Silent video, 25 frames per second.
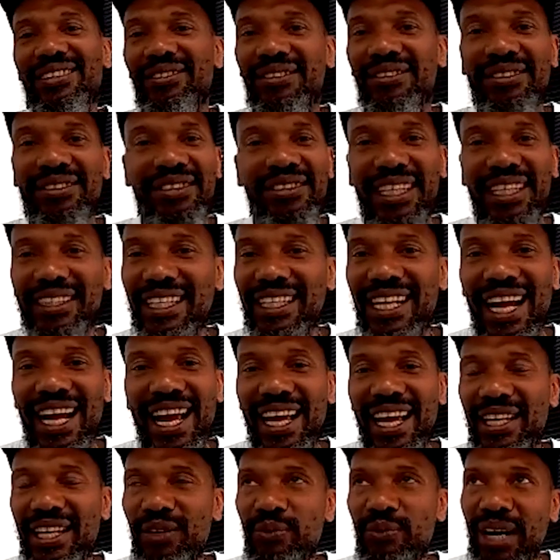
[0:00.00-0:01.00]
that I
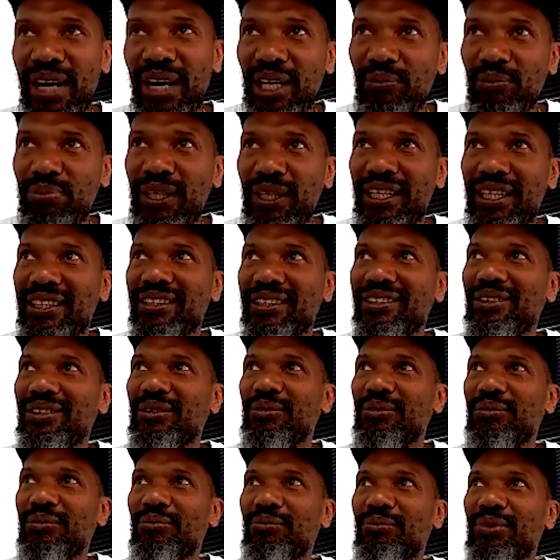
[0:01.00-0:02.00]
had a record player,
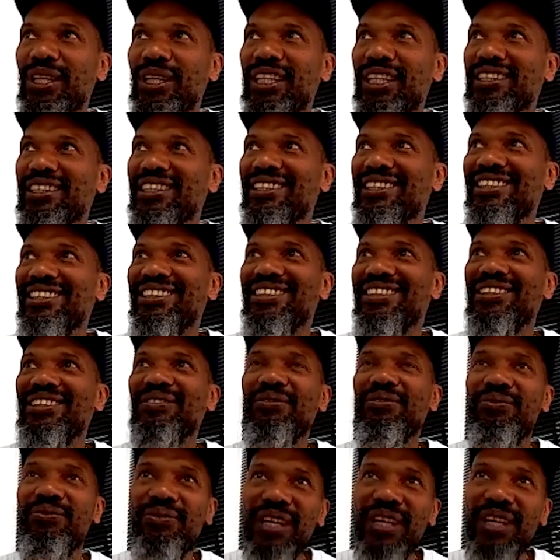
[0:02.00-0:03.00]
but a
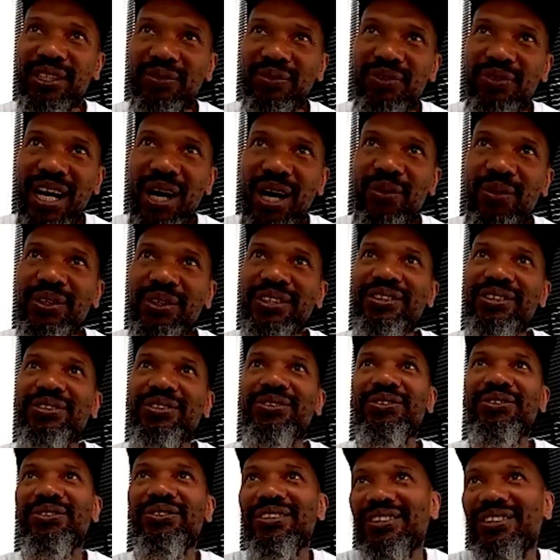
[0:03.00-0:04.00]
friend of ours
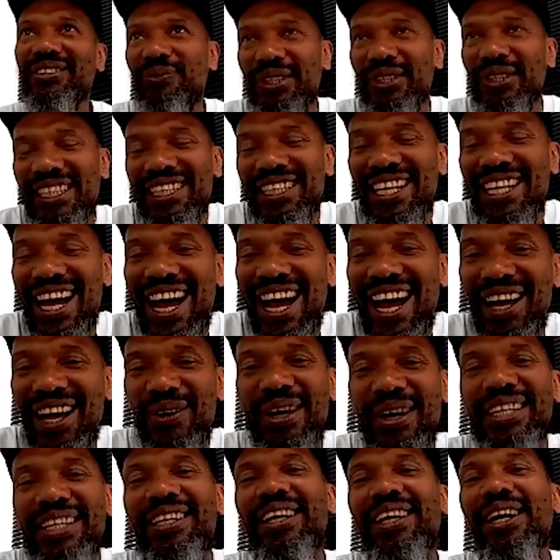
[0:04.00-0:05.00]
was a guy who
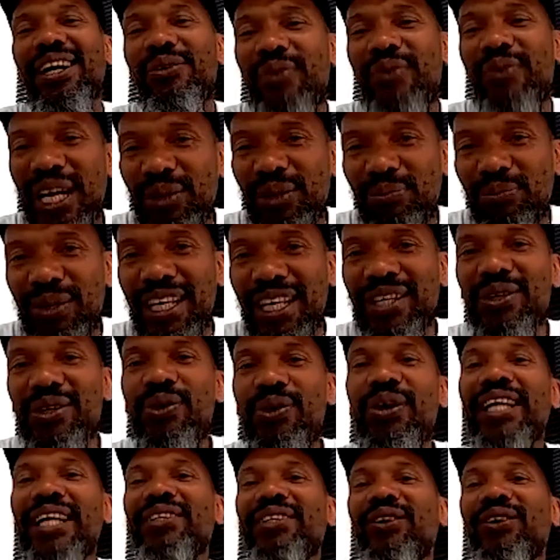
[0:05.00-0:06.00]
had like a record player who
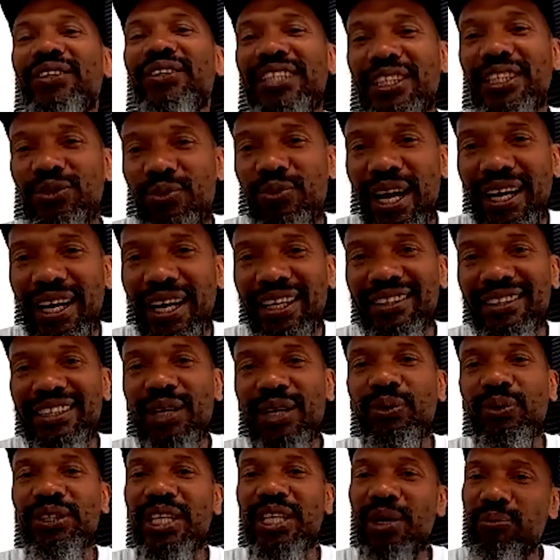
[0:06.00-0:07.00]
had these records that
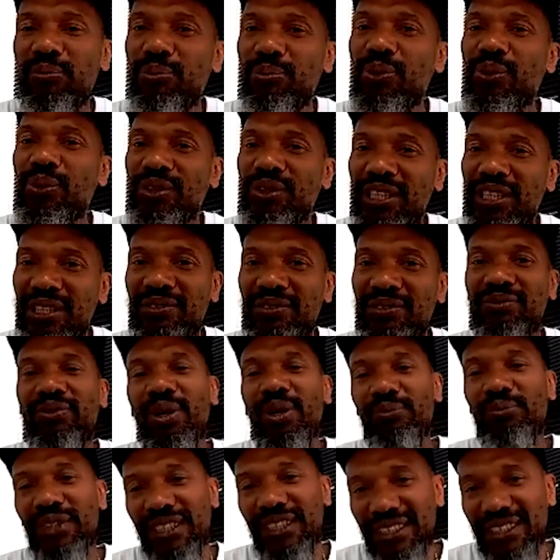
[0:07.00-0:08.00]
was imported
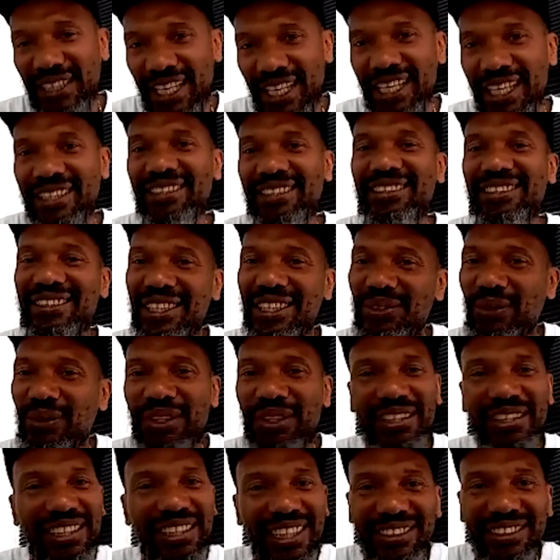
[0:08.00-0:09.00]
from the States that you
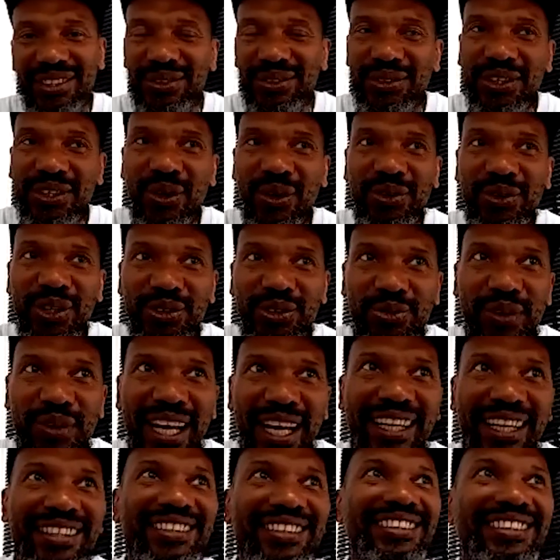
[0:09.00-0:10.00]
could listen to those
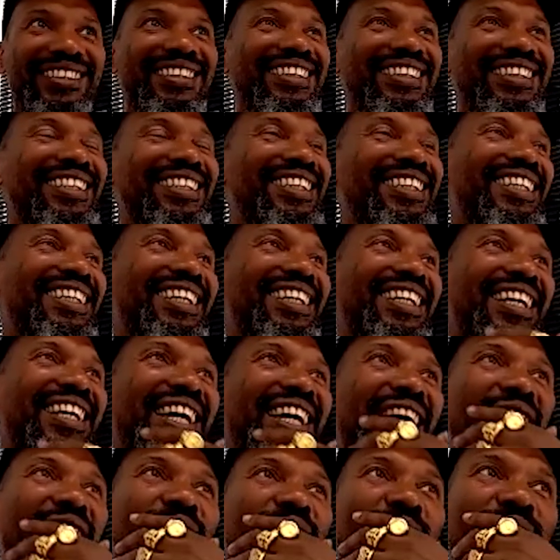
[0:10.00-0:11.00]
records.
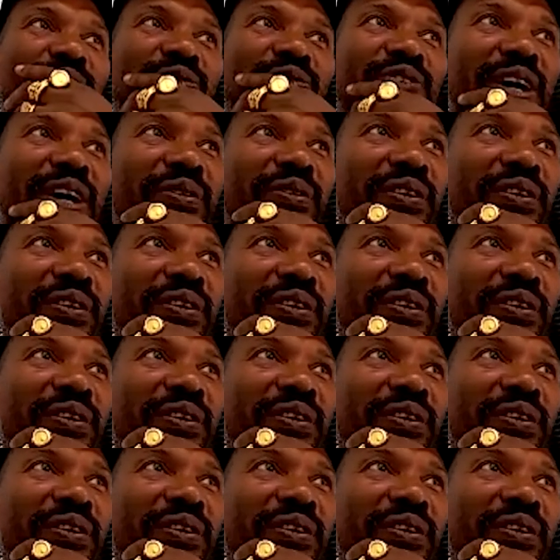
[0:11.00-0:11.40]
And he was very